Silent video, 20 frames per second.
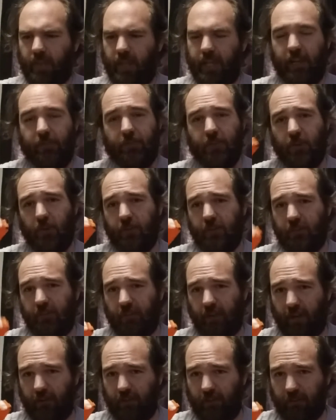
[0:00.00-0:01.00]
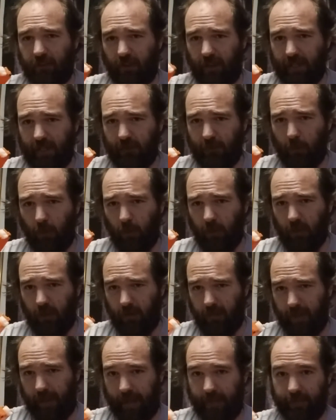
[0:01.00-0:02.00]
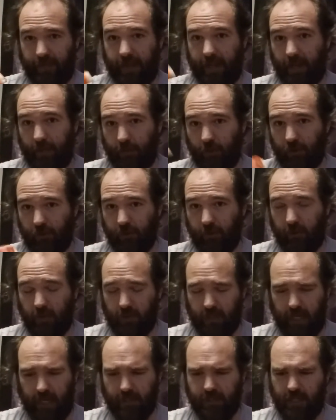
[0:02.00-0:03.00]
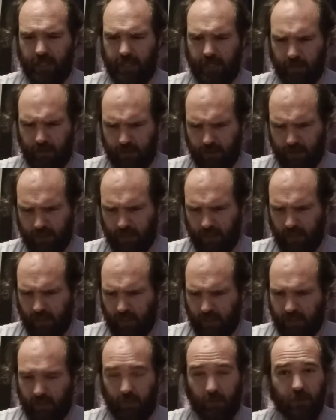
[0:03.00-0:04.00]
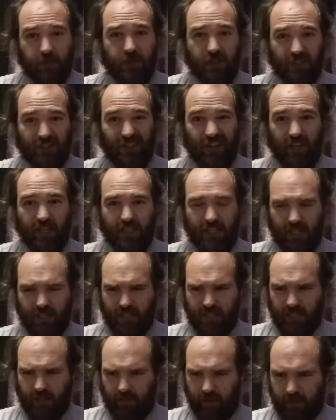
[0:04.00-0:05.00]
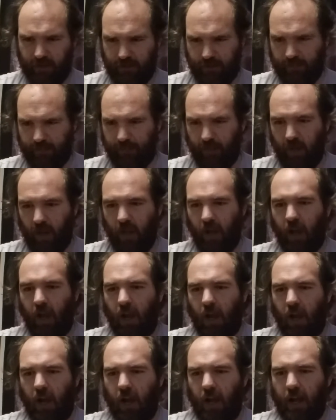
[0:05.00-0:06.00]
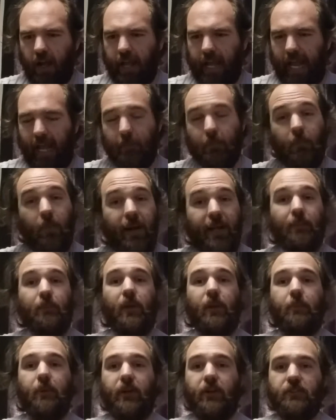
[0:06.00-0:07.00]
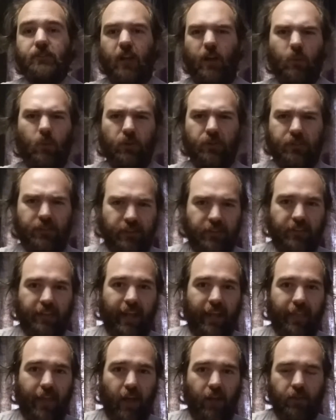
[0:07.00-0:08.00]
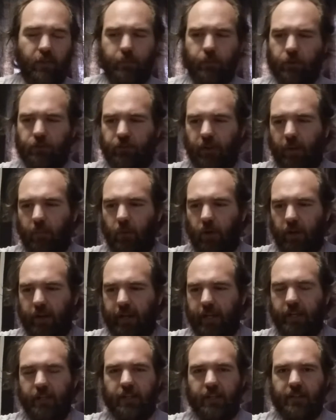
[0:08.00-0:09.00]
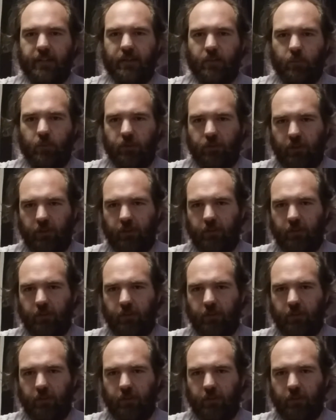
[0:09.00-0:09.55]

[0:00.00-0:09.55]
Even though this is actually slightly smaller than the pusher box I actually used, so it wasn't the size consideration. It might be because I wanted to get that other project working and I didn't want to